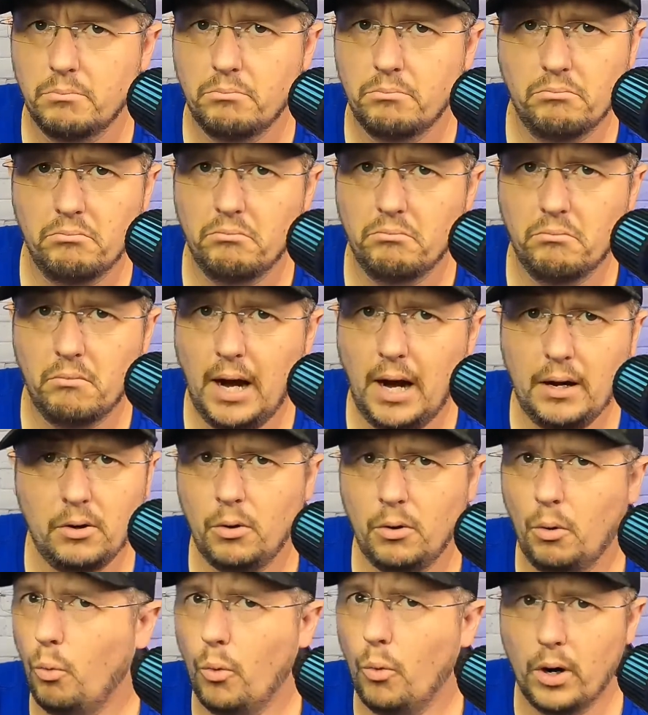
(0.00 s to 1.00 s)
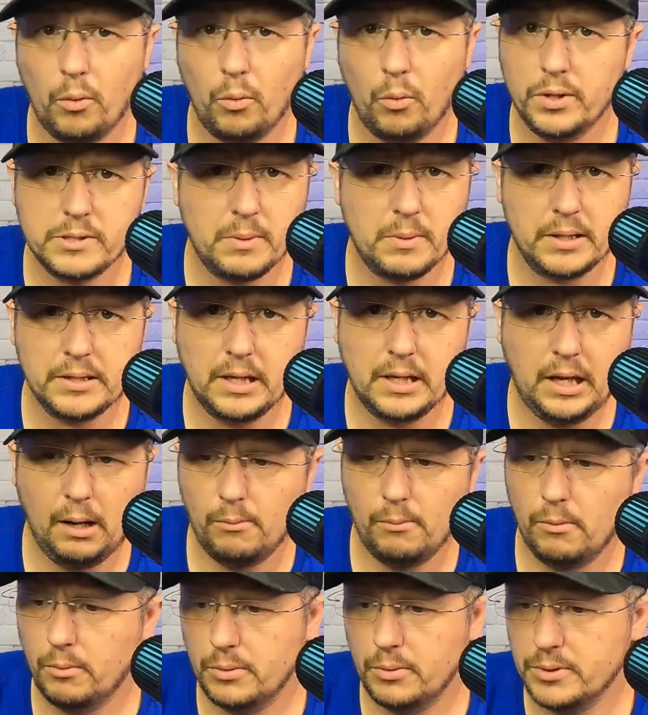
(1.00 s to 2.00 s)
I don't know what it was about that camera, but
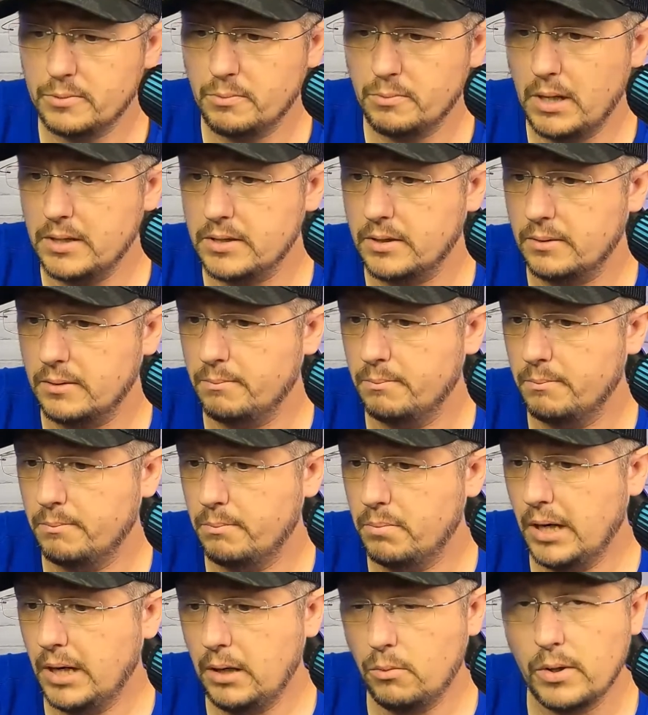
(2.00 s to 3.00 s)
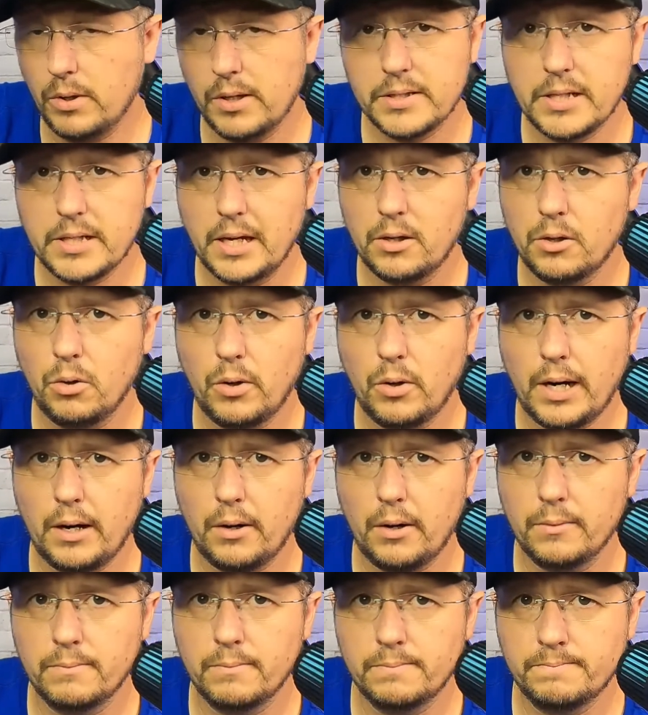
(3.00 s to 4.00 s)
it was amazing. But anyways, I go
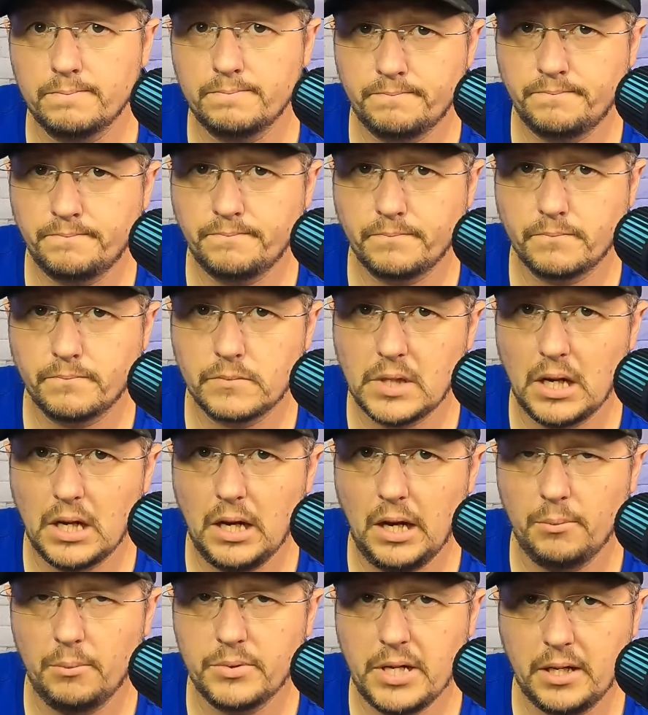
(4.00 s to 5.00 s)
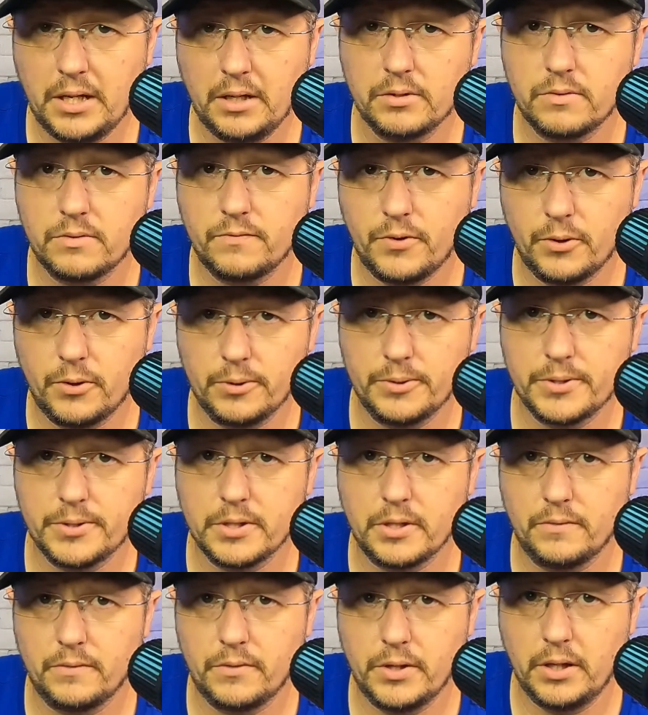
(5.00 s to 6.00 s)
out and I'm taking photos
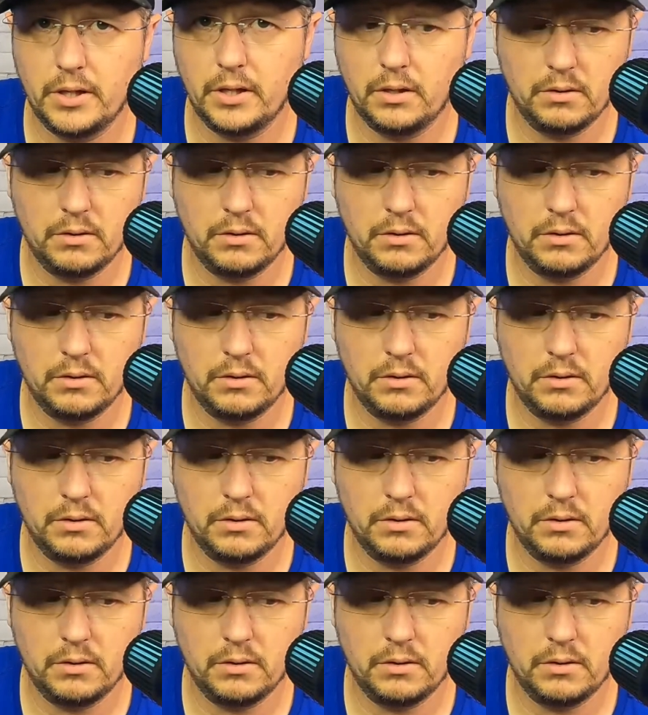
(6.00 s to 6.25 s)
of the